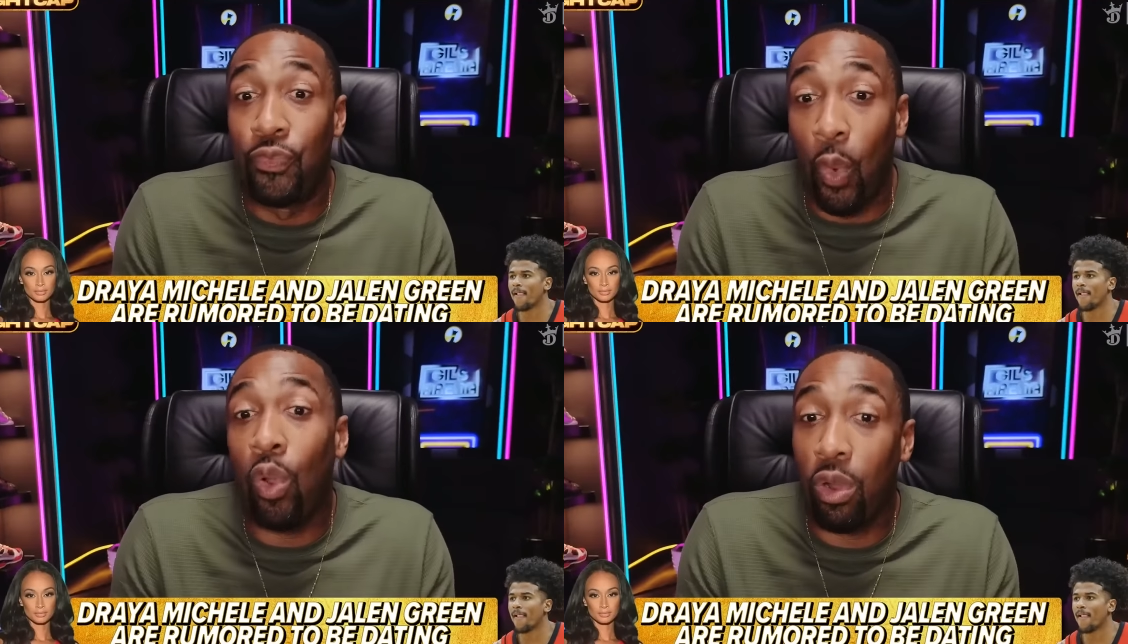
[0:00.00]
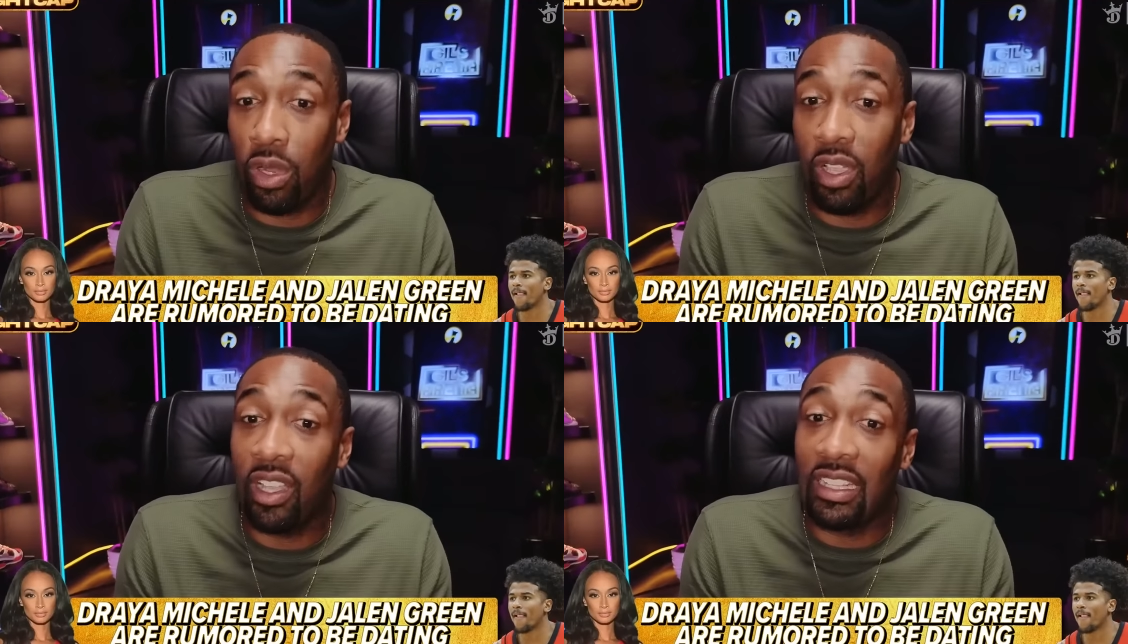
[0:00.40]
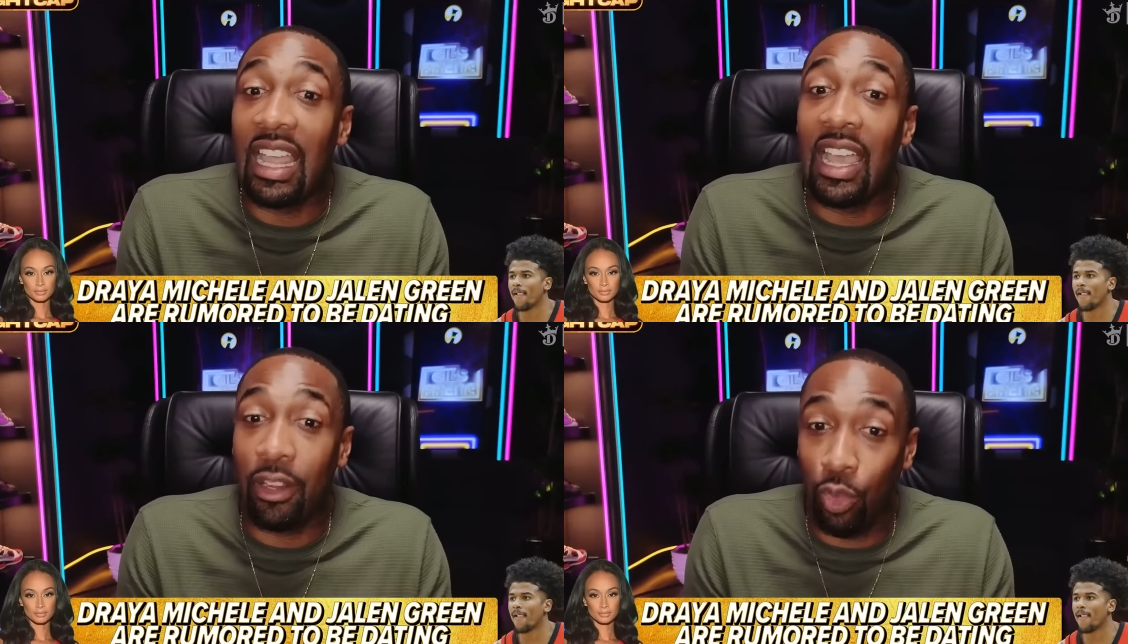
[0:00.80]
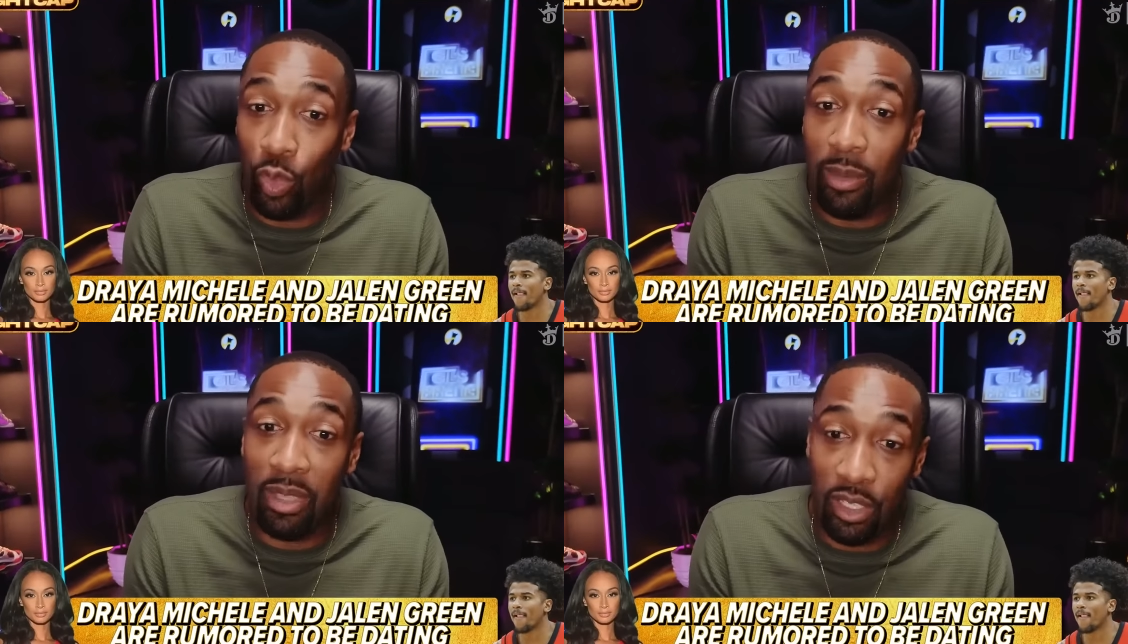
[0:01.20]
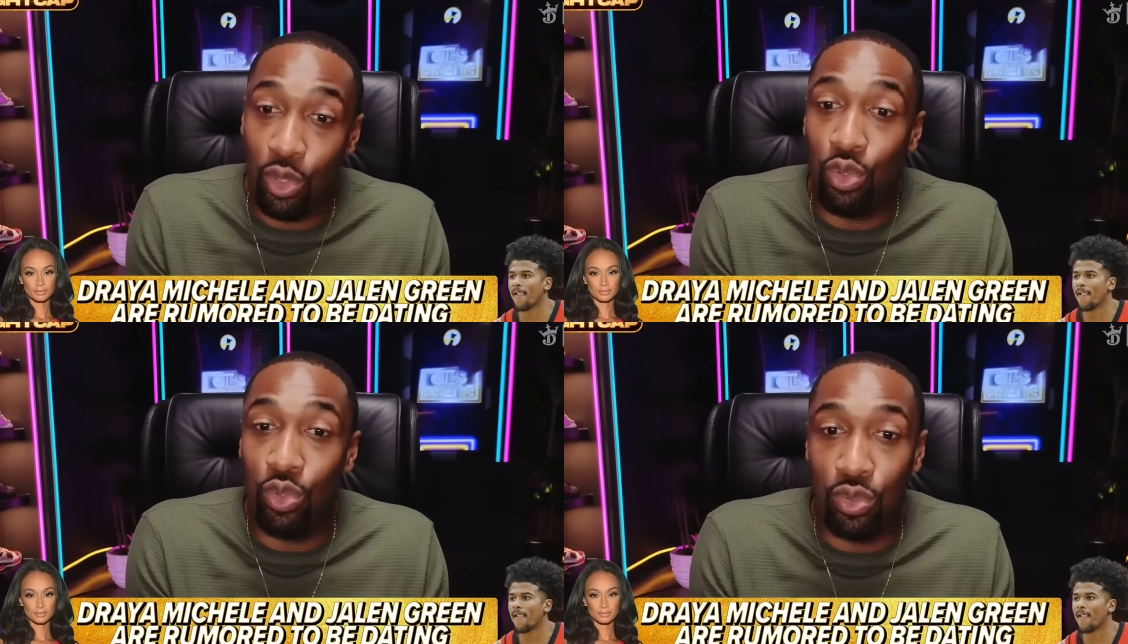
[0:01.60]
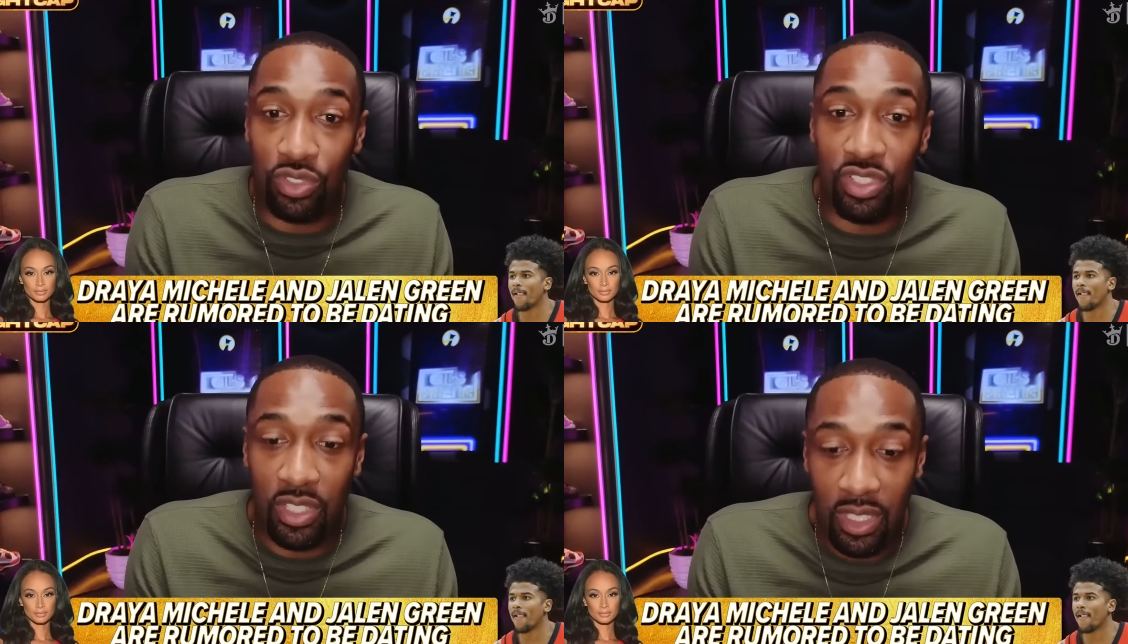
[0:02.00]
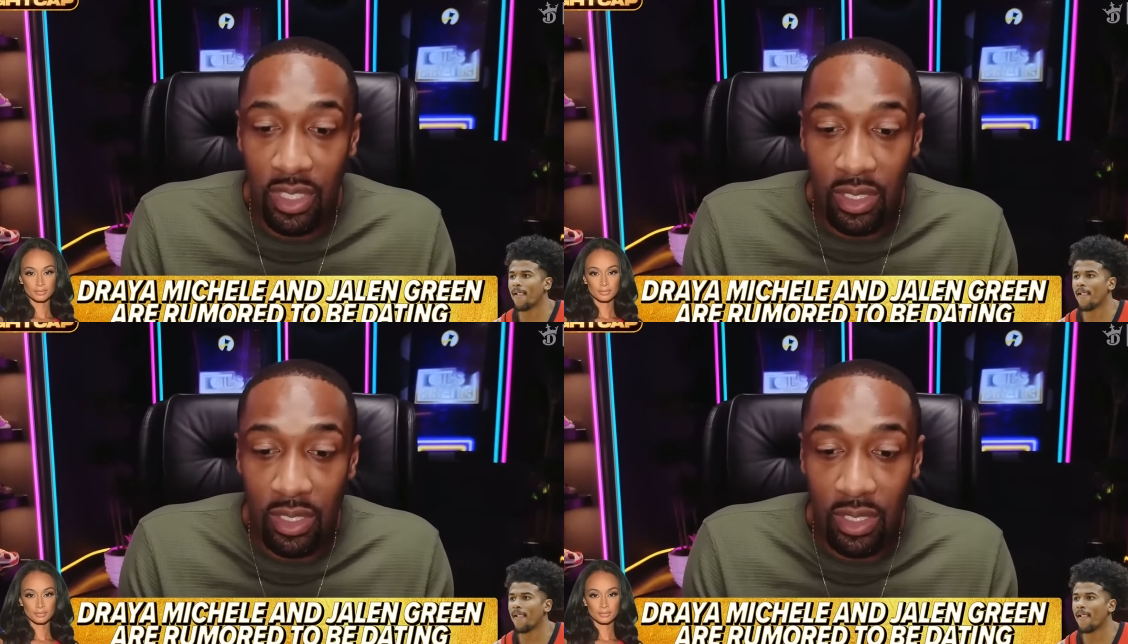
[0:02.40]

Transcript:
Speaker 1: For a lot of women who's,